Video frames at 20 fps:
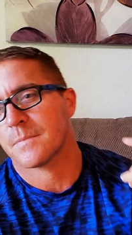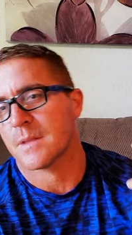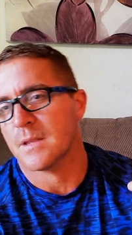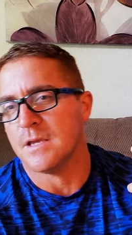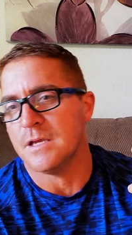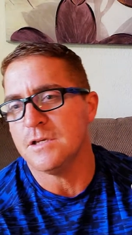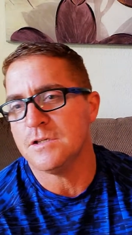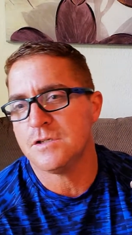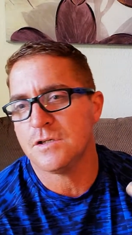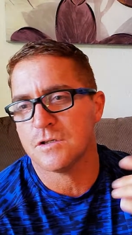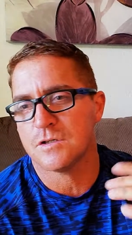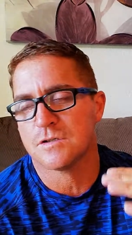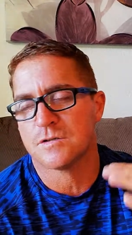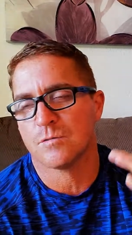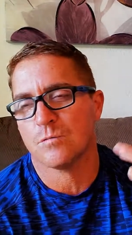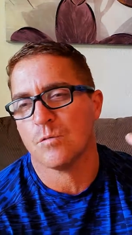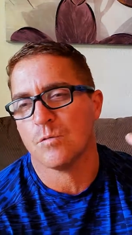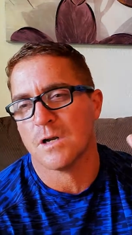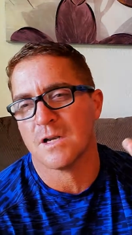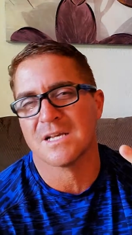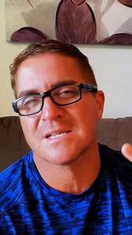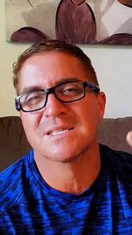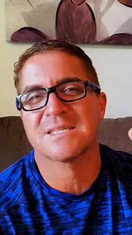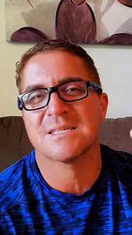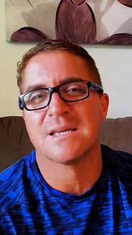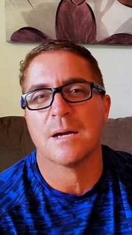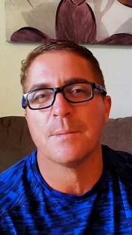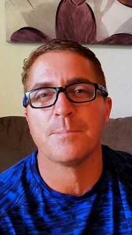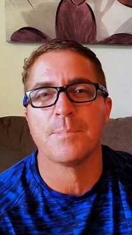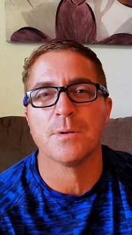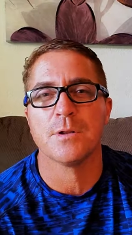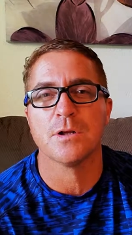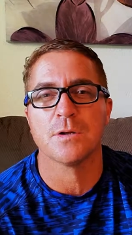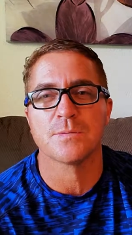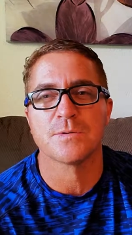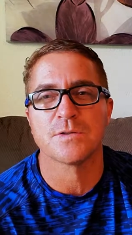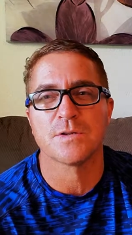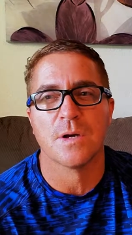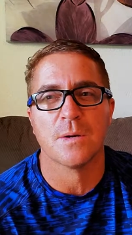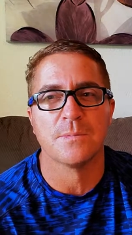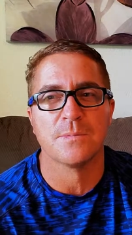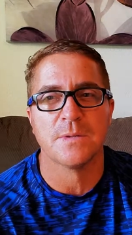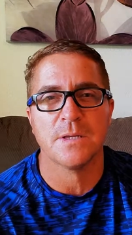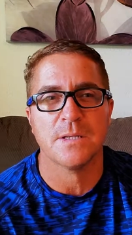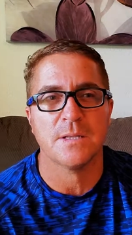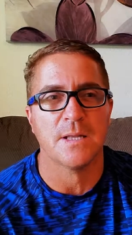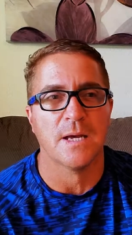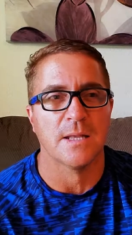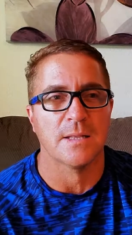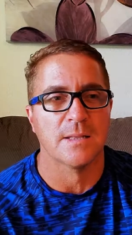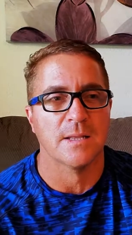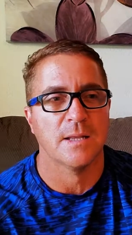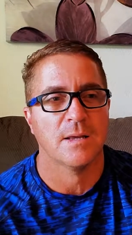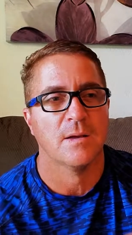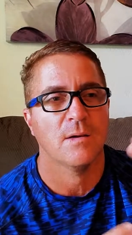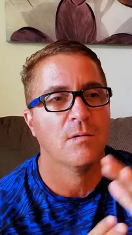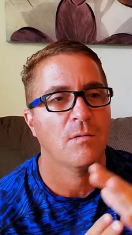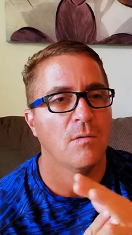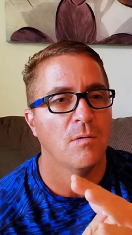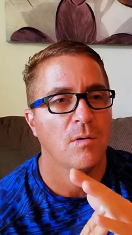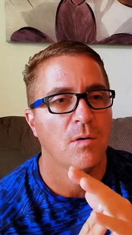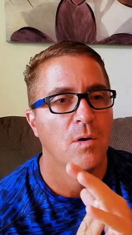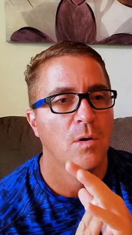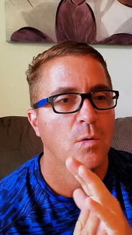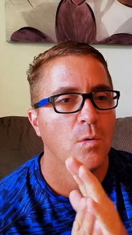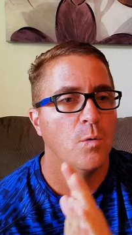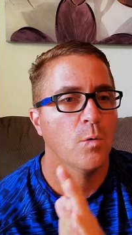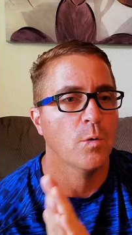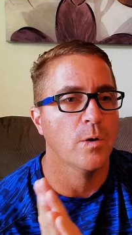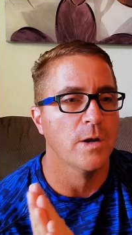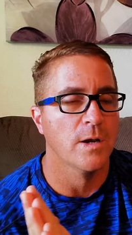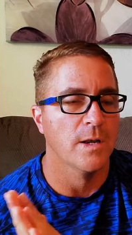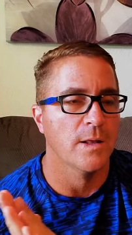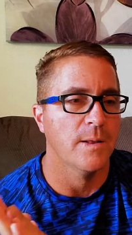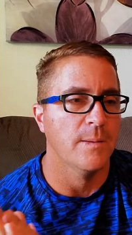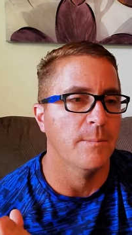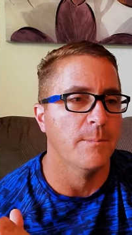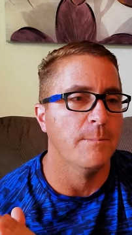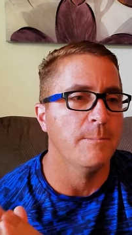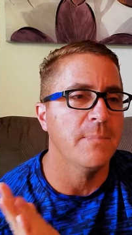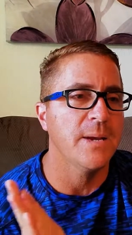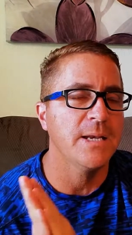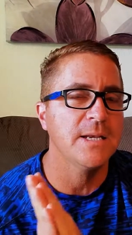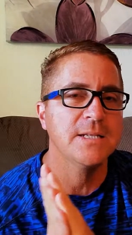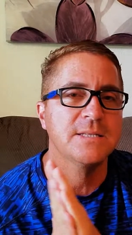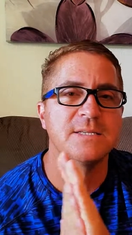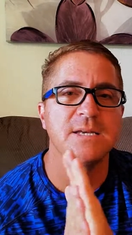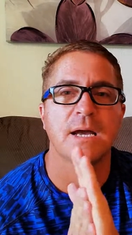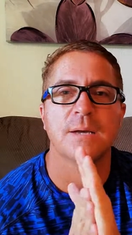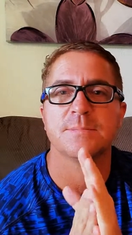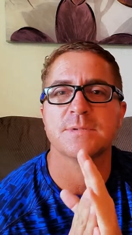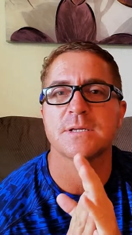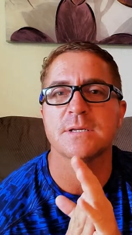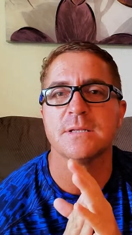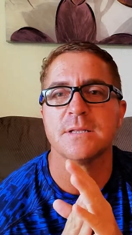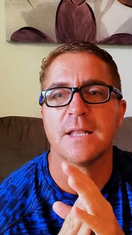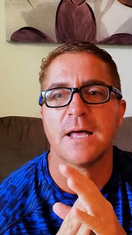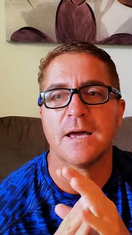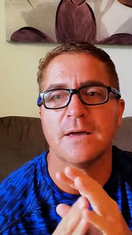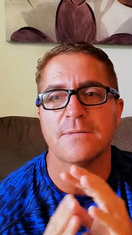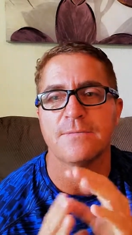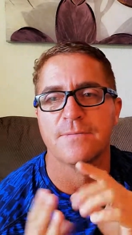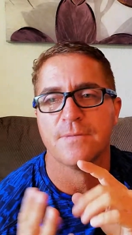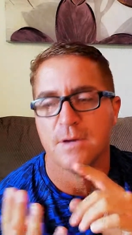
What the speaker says: is just one example of something that, when many times in life,